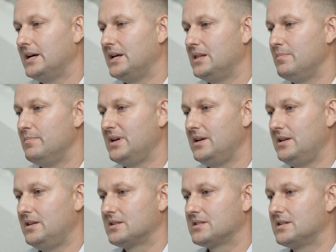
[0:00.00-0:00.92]
It
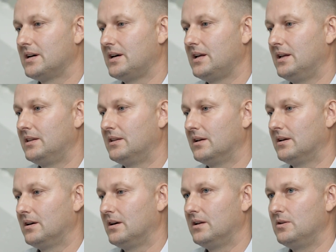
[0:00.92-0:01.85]
means that
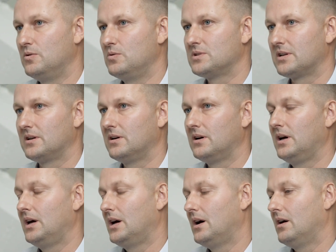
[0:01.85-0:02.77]
the user
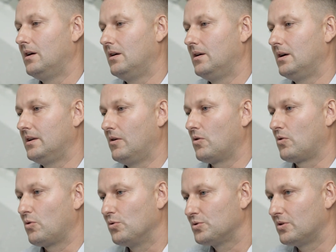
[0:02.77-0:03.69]
or
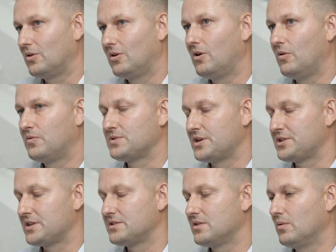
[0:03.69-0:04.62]
controller of
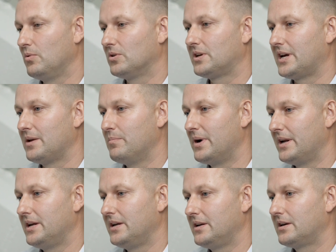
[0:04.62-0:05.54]
such a robot can
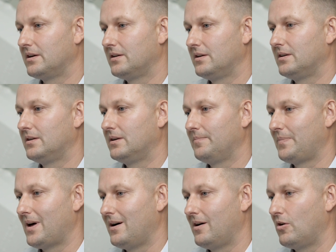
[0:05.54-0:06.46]
bring
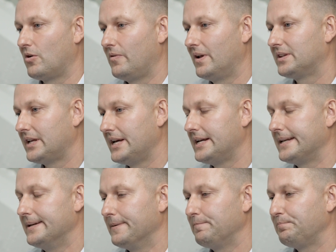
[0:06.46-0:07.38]
or will take the